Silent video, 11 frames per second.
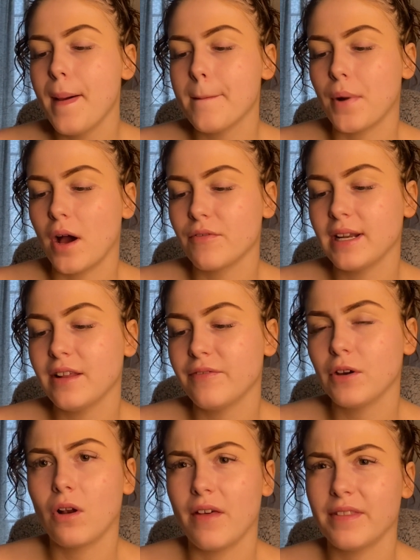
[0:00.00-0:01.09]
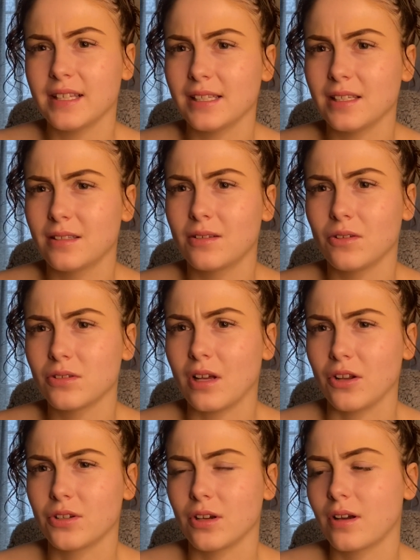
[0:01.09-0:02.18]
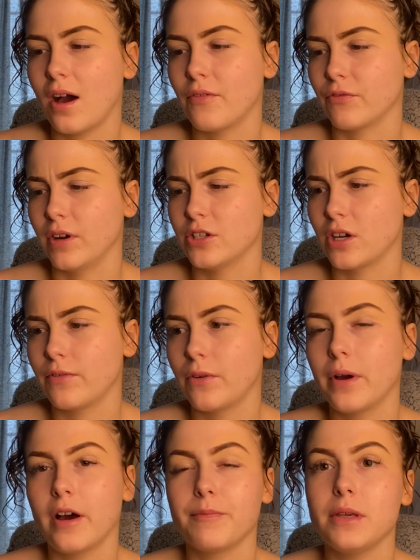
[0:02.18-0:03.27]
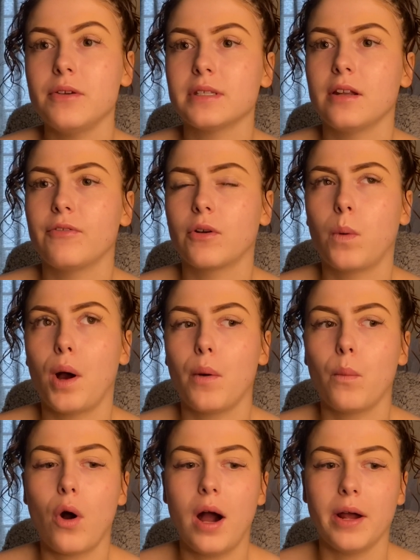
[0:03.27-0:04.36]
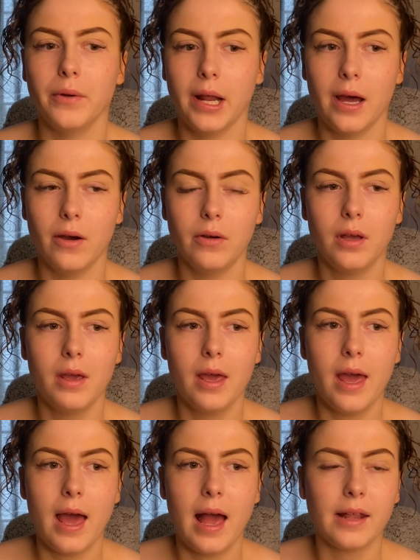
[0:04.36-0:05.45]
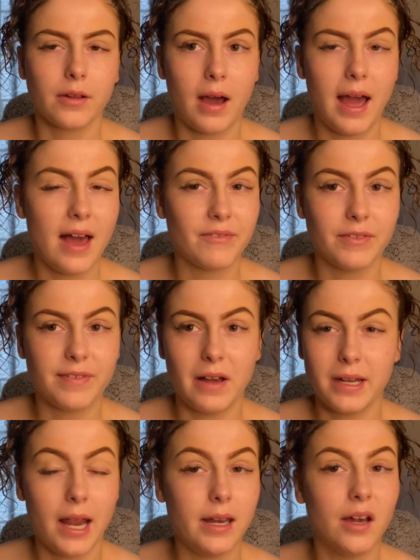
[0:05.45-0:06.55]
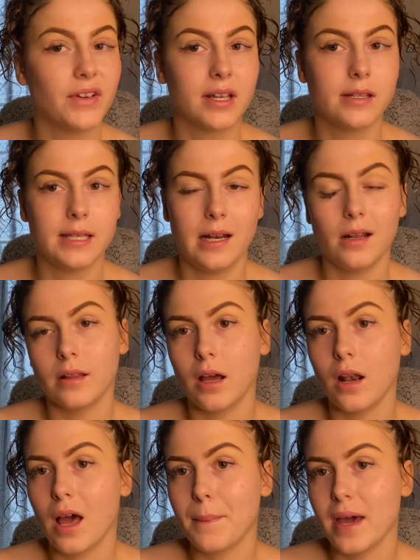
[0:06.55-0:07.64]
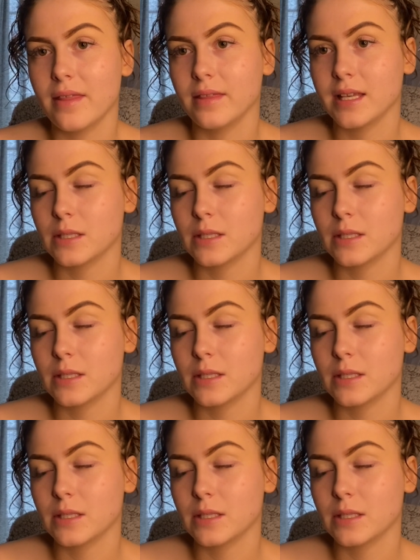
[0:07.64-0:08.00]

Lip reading: but I really feel like this has got such good coverage. I've been using it for quite a while now, and I haven't found any other concealer that I like better than this